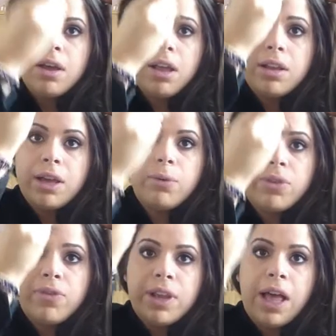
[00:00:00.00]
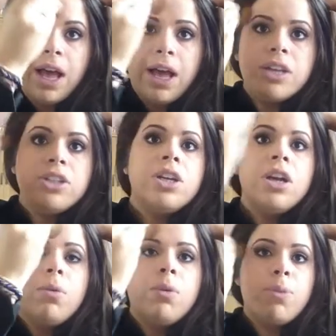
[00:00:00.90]
like with flash.
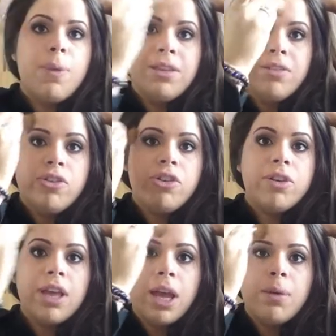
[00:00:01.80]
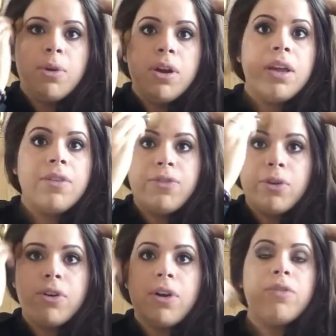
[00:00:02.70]
With my digital camera, it
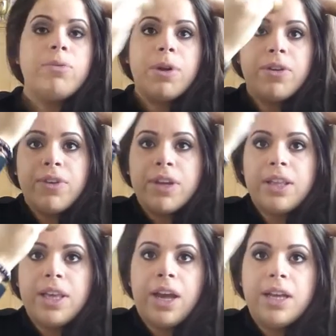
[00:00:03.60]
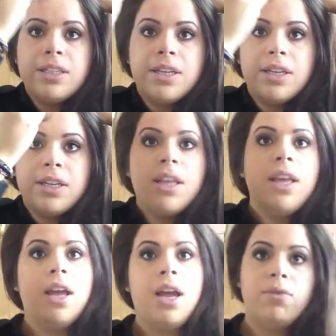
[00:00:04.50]
photographed perfectly. I didn't
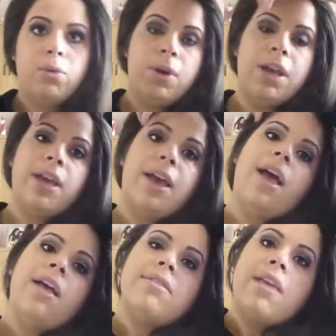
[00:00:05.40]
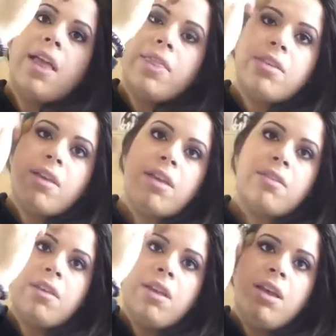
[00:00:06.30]
have a white cast. And this has